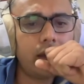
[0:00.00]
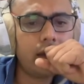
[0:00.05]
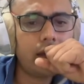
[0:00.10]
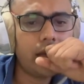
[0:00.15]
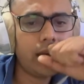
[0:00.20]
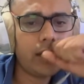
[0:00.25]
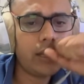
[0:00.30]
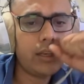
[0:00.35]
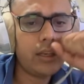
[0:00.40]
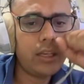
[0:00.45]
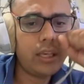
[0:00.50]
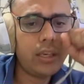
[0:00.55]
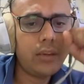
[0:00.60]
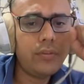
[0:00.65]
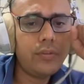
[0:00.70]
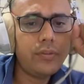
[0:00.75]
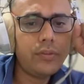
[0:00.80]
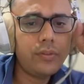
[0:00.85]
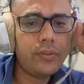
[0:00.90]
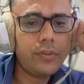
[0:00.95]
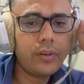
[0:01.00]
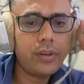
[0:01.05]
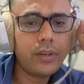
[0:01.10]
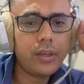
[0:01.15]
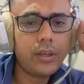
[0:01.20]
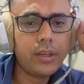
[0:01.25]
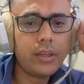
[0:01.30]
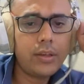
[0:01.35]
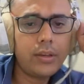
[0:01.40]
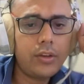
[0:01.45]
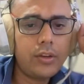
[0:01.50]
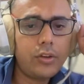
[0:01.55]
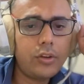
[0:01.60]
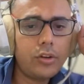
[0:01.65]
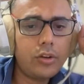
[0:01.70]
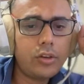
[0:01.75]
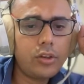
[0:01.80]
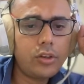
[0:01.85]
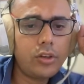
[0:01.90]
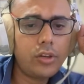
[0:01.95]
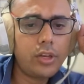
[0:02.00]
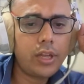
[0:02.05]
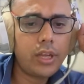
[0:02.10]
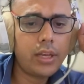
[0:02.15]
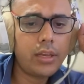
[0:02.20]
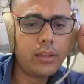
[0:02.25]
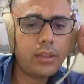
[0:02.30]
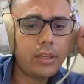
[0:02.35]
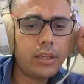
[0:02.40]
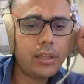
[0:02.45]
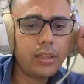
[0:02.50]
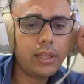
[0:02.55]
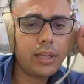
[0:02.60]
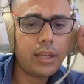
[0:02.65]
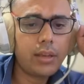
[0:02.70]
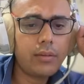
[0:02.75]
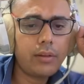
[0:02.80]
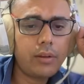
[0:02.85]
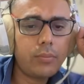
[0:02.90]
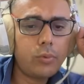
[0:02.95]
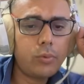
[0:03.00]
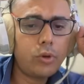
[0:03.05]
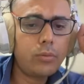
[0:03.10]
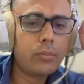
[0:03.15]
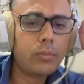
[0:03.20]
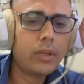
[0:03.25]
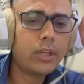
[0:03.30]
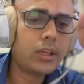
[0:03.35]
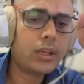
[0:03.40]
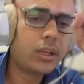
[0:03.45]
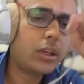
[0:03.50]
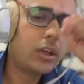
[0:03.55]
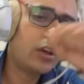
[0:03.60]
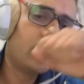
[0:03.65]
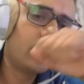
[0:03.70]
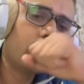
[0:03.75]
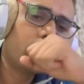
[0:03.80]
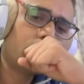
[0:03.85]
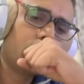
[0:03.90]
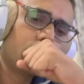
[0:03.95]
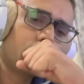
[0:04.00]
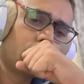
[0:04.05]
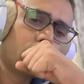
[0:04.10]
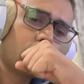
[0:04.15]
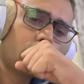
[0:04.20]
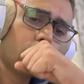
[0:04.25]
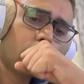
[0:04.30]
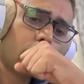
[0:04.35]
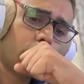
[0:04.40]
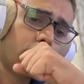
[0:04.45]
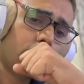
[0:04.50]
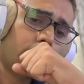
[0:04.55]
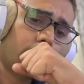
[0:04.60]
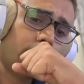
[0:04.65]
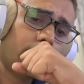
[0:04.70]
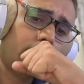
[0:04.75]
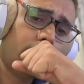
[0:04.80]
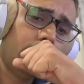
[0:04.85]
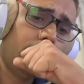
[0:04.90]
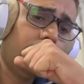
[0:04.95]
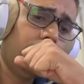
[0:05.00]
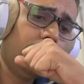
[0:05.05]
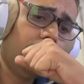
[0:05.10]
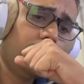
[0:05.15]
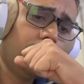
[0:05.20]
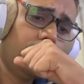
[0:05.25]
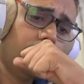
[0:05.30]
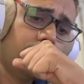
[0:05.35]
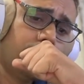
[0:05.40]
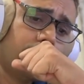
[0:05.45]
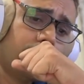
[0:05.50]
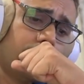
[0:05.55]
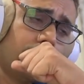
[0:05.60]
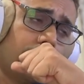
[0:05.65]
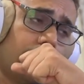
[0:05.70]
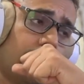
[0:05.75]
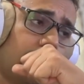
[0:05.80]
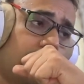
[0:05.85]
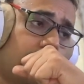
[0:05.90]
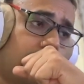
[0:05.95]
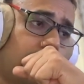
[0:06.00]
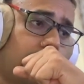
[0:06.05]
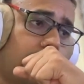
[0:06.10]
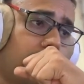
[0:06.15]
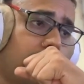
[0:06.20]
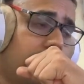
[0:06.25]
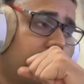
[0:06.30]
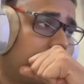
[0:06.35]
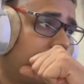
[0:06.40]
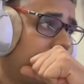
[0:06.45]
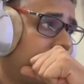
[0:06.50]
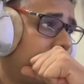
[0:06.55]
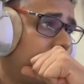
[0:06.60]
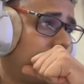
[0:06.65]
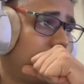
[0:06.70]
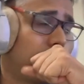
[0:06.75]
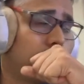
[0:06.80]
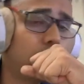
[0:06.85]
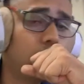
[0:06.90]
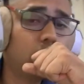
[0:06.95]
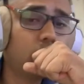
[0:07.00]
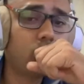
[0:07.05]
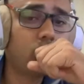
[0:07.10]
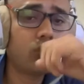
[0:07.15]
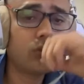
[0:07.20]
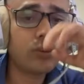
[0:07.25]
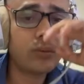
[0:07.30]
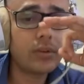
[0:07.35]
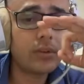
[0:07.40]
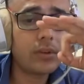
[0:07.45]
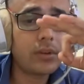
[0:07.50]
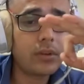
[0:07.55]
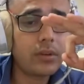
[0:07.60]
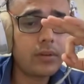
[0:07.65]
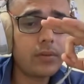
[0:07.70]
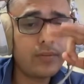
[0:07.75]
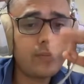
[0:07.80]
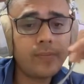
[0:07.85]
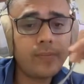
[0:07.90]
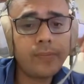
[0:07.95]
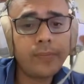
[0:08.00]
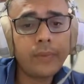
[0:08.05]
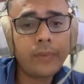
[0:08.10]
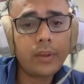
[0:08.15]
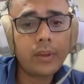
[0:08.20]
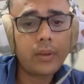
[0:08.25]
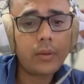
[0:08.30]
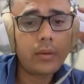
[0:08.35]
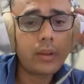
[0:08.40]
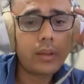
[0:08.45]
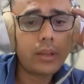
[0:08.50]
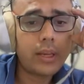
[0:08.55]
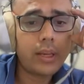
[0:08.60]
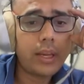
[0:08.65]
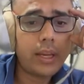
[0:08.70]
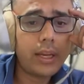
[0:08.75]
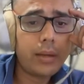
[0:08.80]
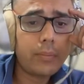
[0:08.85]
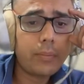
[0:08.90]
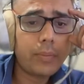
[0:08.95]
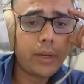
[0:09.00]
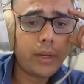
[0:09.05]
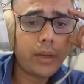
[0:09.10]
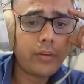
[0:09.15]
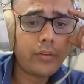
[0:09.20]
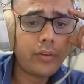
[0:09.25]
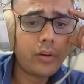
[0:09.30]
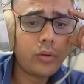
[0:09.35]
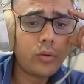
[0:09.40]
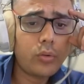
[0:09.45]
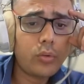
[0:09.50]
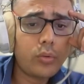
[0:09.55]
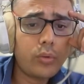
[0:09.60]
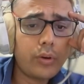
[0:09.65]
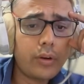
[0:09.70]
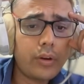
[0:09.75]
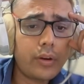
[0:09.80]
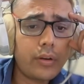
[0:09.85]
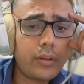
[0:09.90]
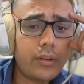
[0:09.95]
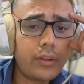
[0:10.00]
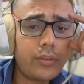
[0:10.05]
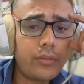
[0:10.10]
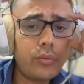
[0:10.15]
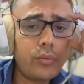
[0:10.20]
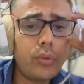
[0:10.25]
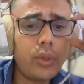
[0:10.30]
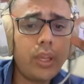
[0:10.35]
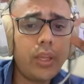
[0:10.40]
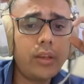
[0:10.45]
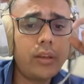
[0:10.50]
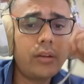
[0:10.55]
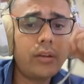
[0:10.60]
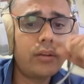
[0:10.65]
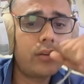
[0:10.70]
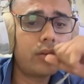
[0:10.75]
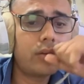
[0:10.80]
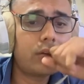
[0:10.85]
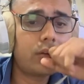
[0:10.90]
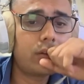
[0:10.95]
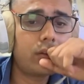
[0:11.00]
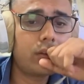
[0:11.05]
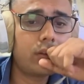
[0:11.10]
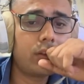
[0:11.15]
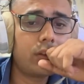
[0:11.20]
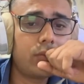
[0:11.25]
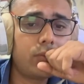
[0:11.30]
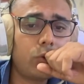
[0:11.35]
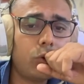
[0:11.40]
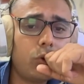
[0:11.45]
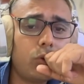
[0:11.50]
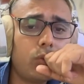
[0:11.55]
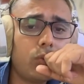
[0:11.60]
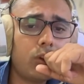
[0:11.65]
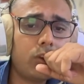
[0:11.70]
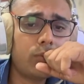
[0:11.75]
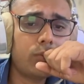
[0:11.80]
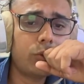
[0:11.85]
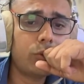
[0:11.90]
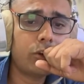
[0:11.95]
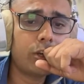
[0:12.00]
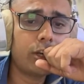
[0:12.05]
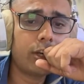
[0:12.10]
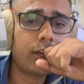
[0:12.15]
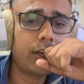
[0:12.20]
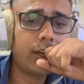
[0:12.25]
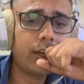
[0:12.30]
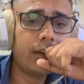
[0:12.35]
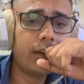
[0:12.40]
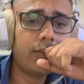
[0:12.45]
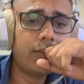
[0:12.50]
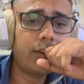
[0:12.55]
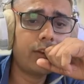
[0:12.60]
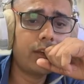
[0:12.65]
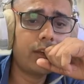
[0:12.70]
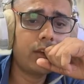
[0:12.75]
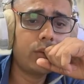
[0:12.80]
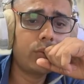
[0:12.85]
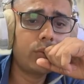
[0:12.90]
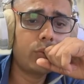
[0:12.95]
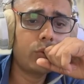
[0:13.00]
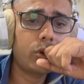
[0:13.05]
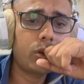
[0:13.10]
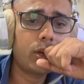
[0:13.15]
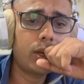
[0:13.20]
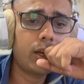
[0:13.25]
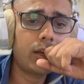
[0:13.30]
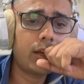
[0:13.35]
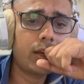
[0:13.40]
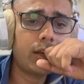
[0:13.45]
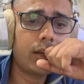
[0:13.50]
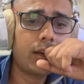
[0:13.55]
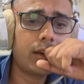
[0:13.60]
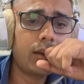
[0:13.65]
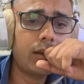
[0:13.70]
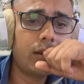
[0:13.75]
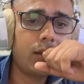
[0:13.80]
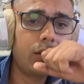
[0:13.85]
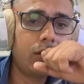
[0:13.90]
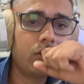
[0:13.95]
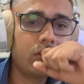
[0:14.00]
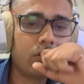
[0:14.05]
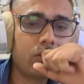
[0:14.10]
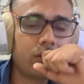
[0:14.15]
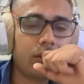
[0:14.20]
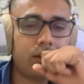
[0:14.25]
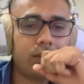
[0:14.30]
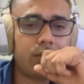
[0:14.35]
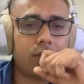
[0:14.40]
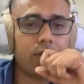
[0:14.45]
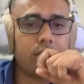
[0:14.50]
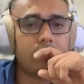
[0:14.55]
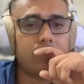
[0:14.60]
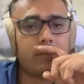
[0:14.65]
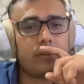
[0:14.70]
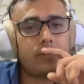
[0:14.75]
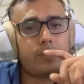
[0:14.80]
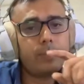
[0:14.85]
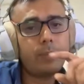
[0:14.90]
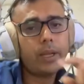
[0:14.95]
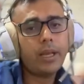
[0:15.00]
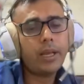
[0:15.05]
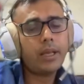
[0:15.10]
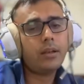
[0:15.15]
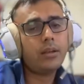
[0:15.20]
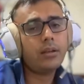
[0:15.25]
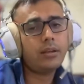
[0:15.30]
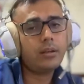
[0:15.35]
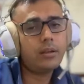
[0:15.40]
And if he did not do anything, then I will put my rook on e8 and try to create a pressure over this queen. This pawn was protected, everything is protected. So that was our plan.